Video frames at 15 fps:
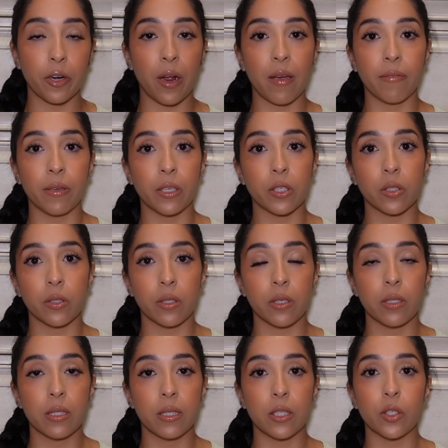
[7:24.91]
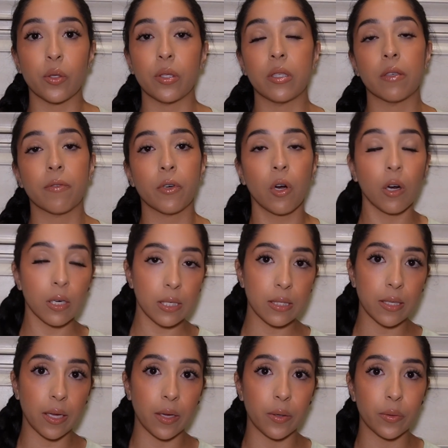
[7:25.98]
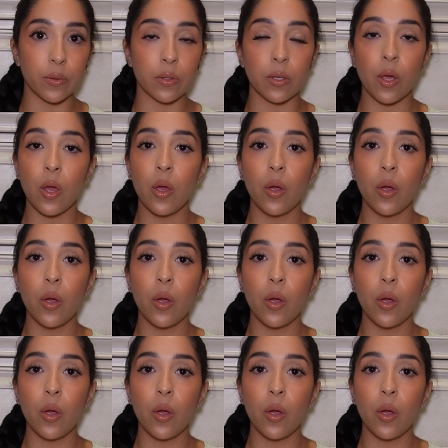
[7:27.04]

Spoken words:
having to listen to the different heart sounds